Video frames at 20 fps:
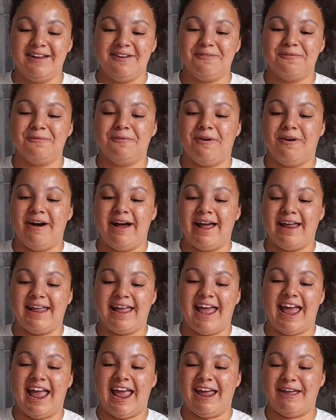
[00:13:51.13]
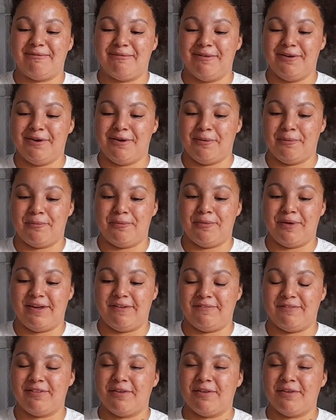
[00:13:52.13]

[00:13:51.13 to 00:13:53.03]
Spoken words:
what I came up with.